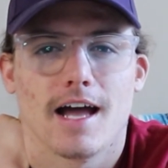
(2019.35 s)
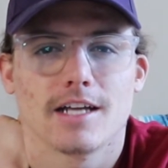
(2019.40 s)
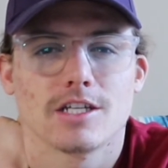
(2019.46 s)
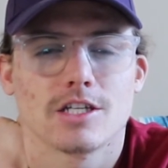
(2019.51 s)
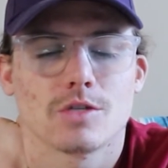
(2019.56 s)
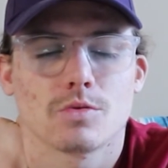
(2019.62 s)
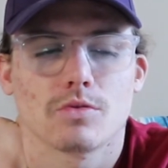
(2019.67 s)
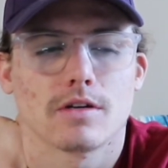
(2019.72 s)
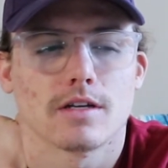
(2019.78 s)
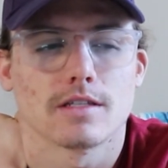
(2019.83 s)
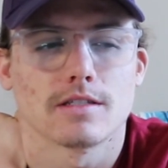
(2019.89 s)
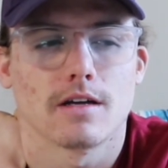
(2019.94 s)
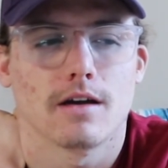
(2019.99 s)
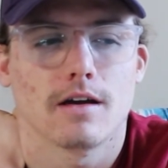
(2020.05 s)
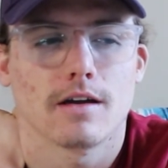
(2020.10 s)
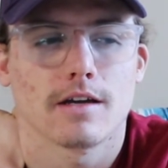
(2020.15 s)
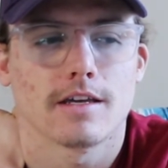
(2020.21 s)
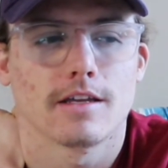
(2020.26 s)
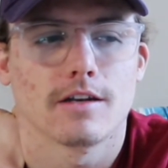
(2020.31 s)
I just want to
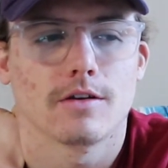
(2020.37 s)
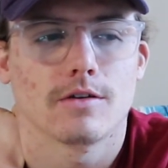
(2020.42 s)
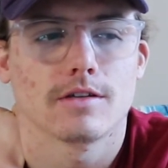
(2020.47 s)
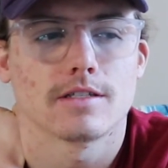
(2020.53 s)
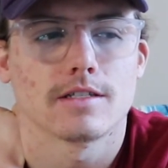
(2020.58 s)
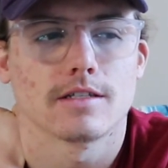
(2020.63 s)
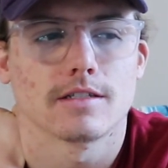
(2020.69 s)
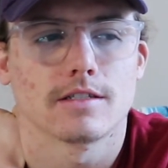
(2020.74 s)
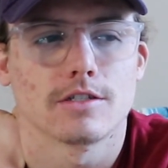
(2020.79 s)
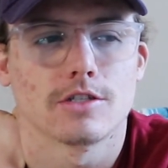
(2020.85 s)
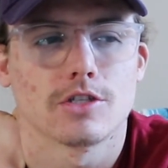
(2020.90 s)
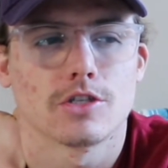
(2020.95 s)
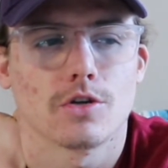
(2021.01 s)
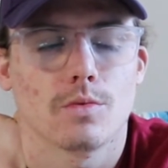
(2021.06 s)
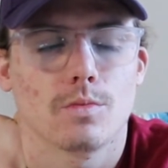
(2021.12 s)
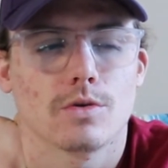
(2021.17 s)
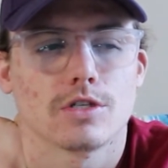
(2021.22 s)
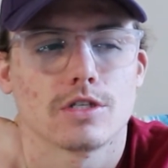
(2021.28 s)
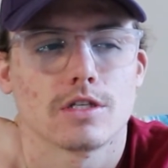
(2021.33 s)
talk, It's like, there's
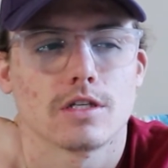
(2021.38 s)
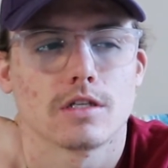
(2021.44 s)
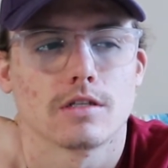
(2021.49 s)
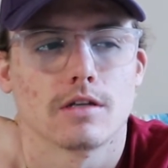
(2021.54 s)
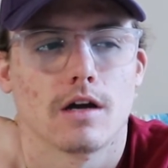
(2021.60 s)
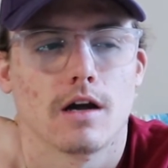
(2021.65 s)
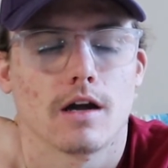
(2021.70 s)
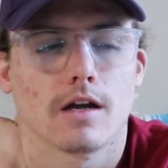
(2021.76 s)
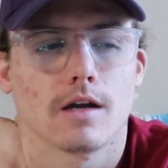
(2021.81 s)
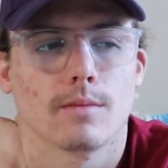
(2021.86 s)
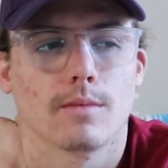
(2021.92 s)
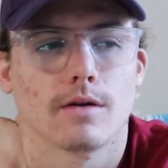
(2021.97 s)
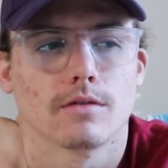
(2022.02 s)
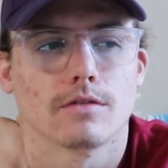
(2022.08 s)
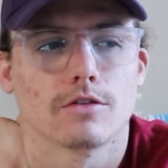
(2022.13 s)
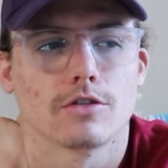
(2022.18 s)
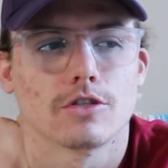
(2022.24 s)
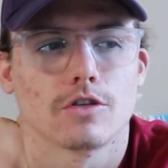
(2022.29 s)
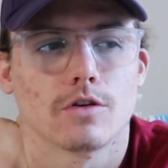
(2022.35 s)
so much to talk
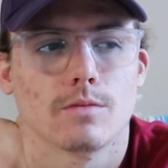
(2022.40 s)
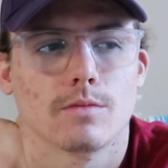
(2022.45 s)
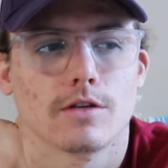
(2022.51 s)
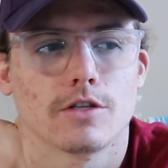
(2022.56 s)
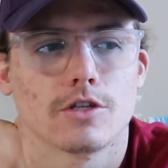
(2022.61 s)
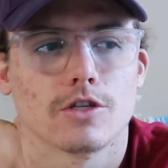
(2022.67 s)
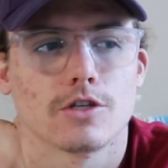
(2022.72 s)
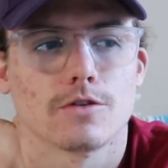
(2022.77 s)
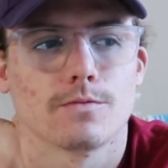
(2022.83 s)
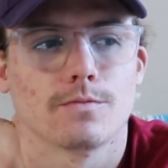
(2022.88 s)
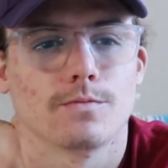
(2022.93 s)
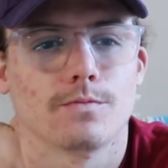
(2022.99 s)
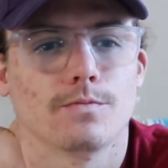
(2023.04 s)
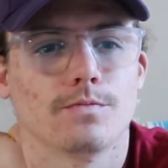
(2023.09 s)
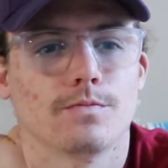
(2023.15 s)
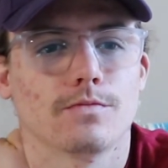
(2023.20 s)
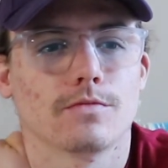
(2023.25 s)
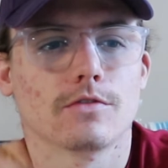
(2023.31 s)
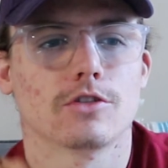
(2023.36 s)
about. There's so much
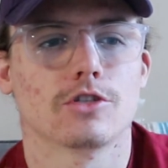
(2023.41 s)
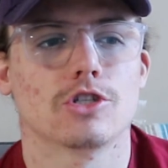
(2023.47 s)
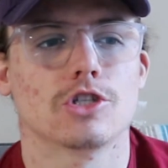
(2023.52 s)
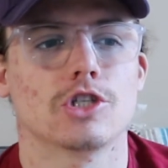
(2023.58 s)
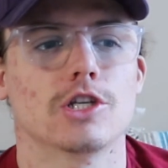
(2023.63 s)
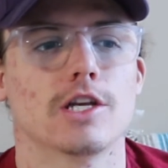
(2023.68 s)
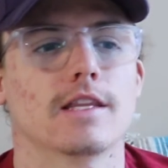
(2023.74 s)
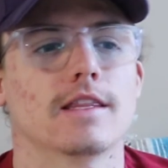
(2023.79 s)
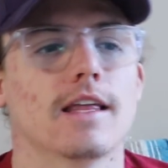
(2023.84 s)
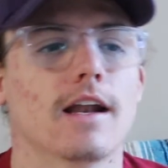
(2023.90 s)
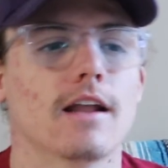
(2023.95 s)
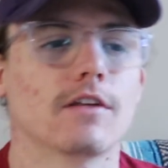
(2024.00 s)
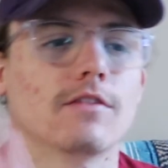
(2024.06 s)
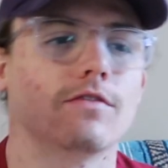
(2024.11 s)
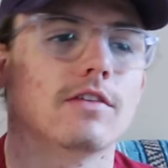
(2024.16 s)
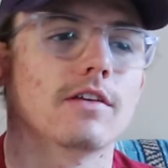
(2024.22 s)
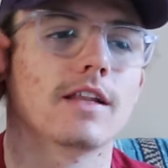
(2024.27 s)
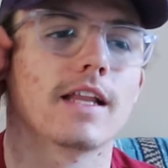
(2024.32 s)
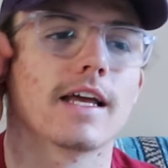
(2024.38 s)
shit that
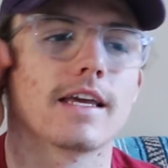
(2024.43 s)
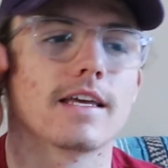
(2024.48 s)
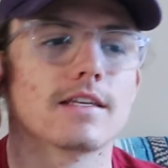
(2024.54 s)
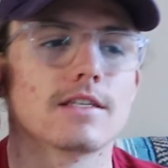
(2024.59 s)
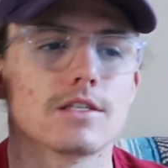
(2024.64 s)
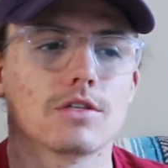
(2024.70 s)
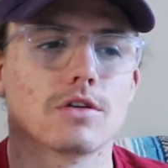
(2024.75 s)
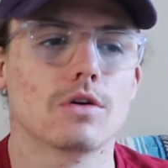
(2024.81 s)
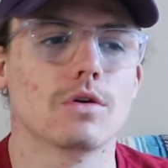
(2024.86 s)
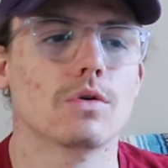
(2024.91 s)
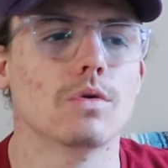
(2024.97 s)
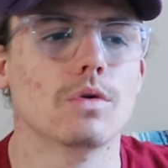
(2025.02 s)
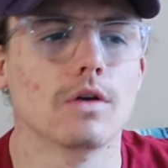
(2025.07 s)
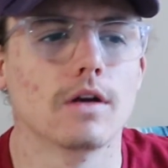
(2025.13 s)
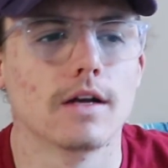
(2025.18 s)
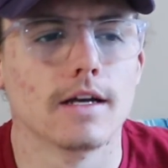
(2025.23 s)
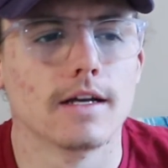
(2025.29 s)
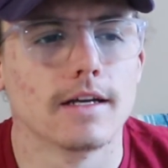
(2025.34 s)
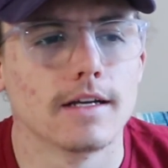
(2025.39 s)
I feel like is
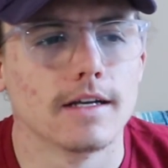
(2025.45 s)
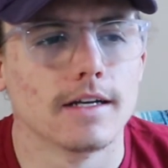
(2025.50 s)
so